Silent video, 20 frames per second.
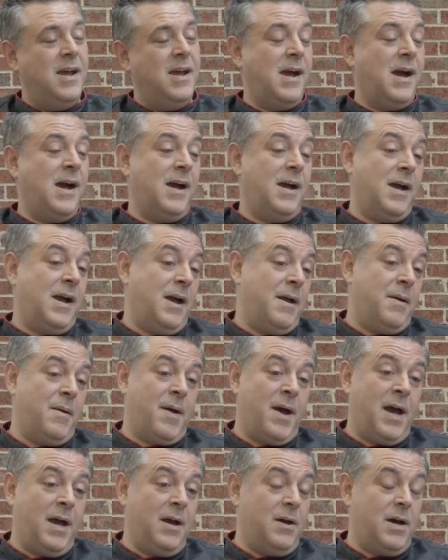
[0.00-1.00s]

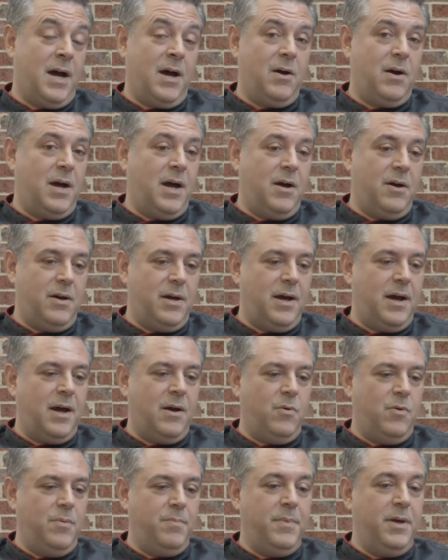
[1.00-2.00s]

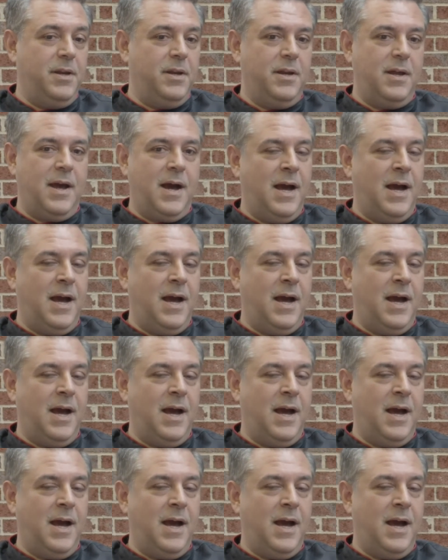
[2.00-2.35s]
I'll admit it.